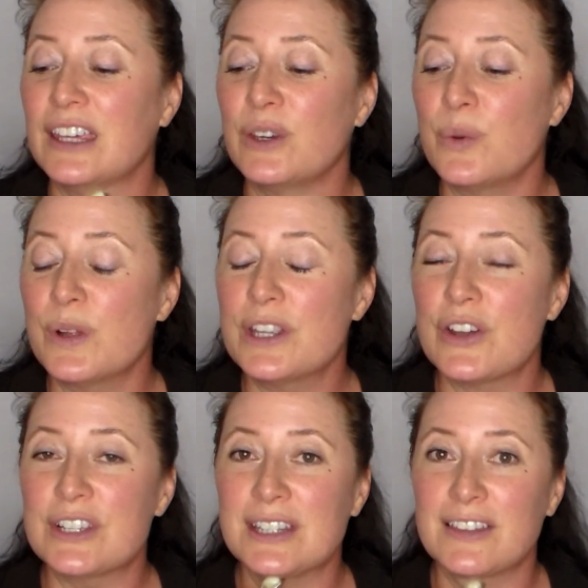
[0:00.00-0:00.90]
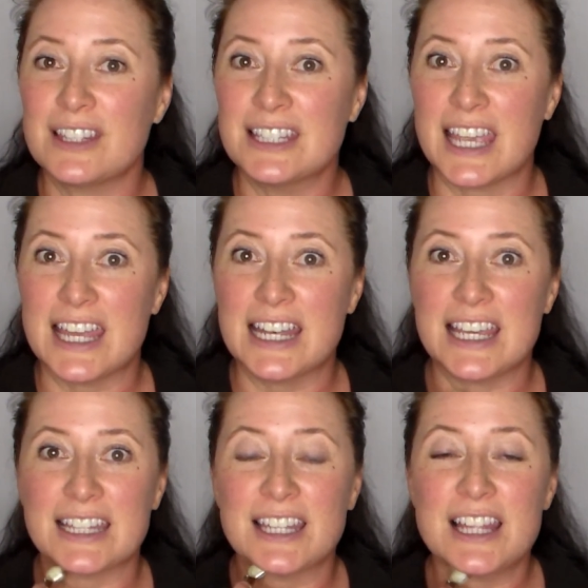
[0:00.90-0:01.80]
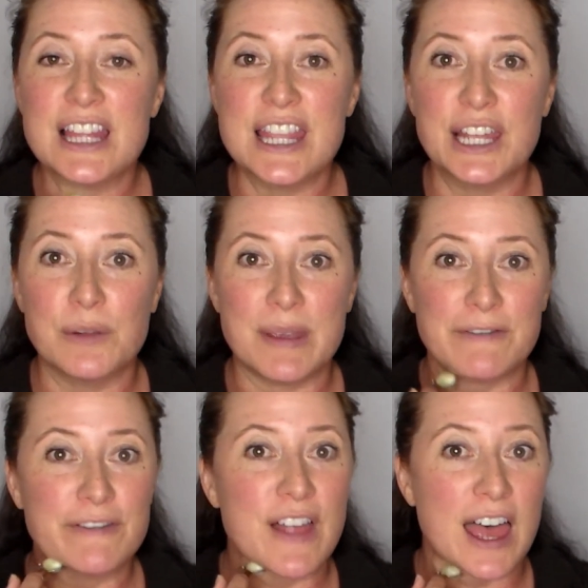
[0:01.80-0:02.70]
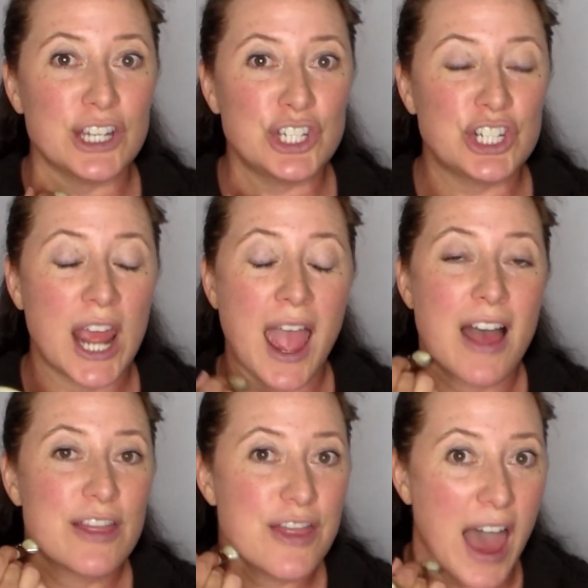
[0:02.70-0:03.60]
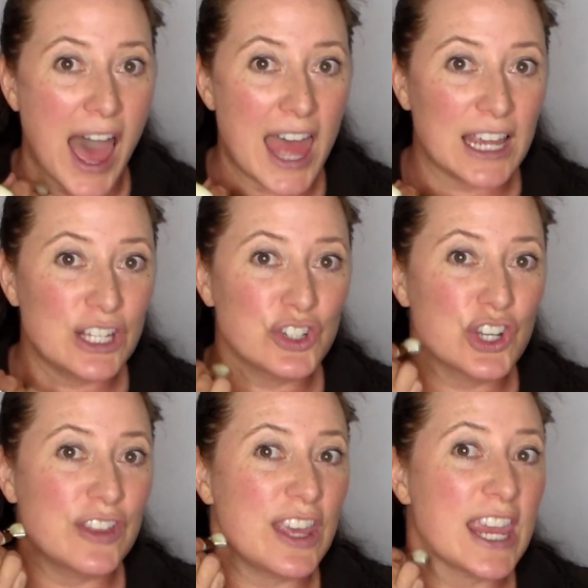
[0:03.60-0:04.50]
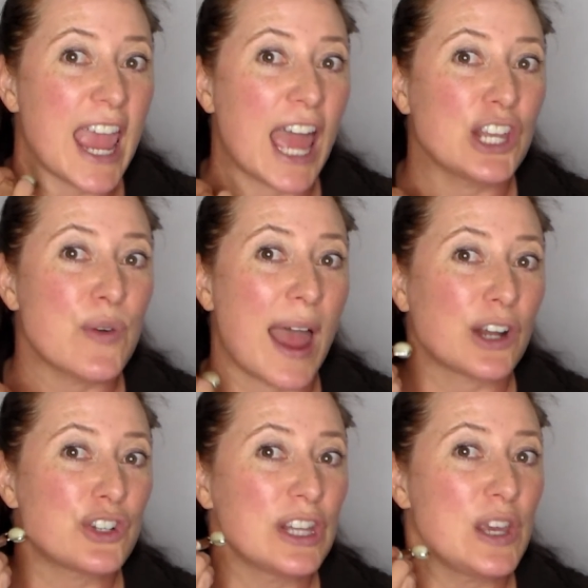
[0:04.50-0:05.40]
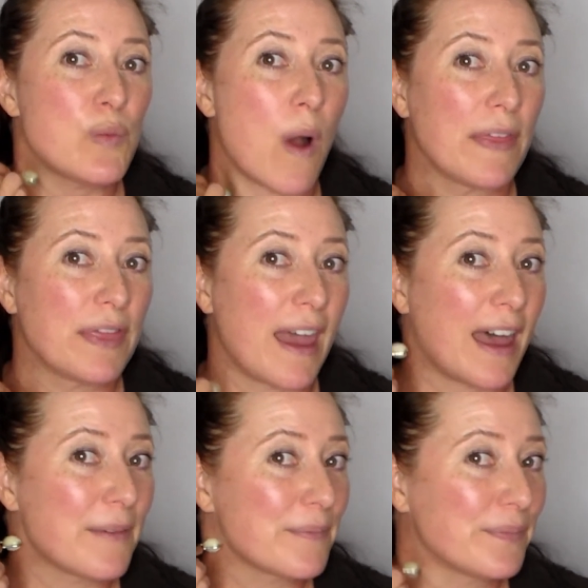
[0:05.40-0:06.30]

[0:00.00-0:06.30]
You will notice that the skin gets a little bit flushed. That is a good thing and you actually want that.